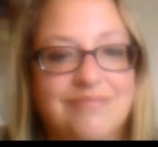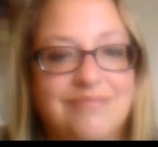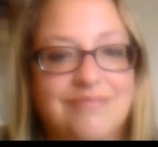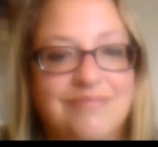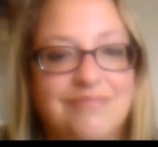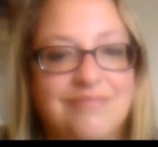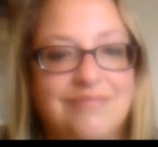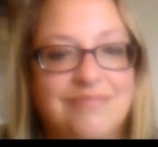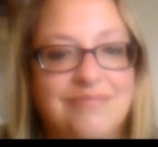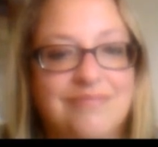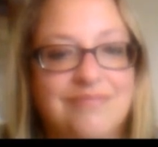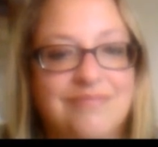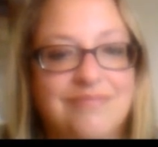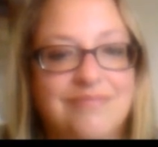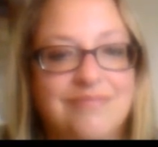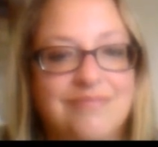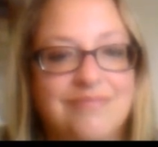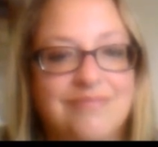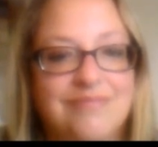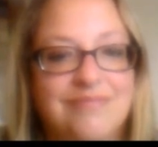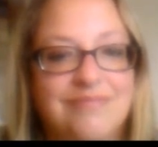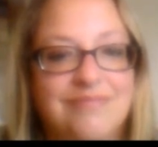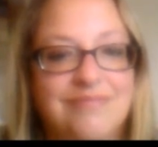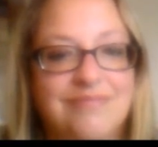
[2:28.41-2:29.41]

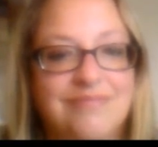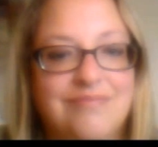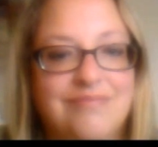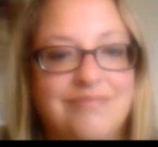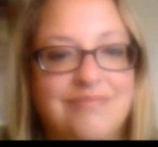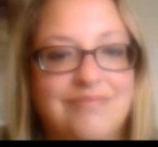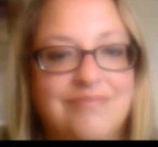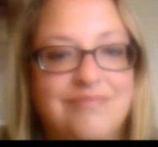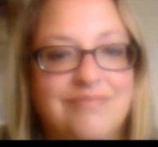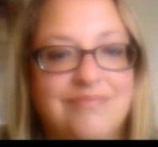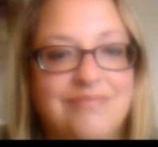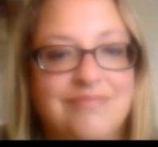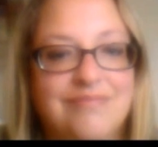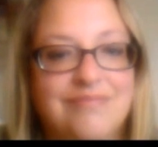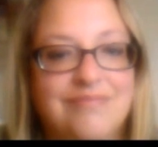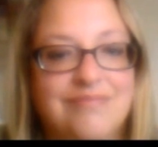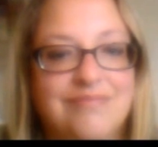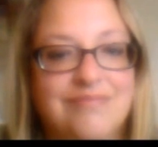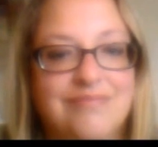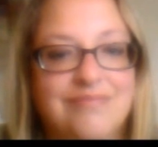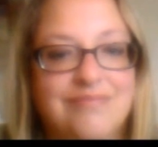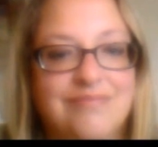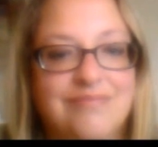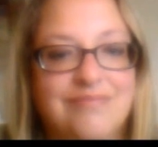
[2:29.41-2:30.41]

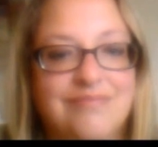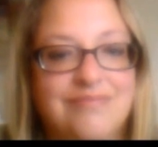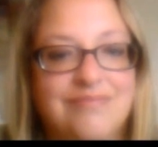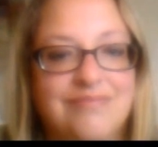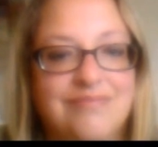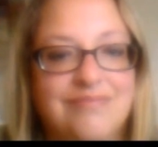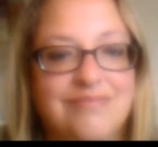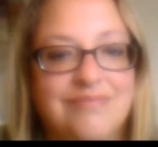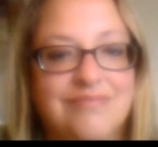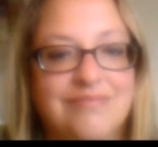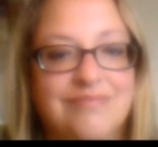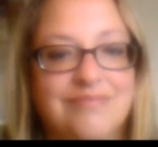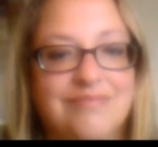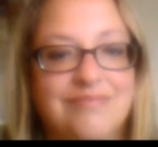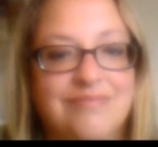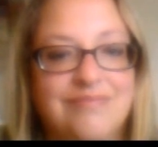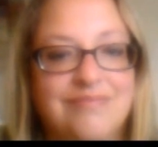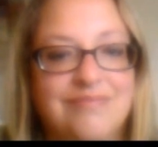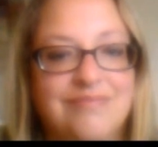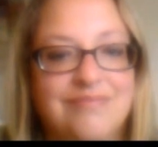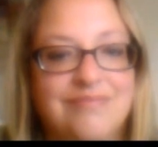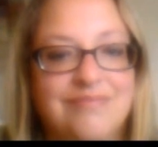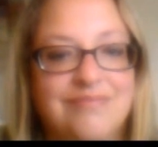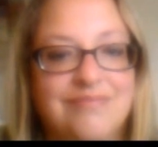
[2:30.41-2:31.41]

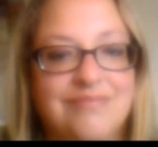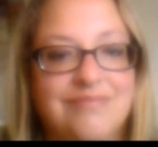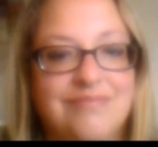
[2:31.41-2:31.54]
(not speaking)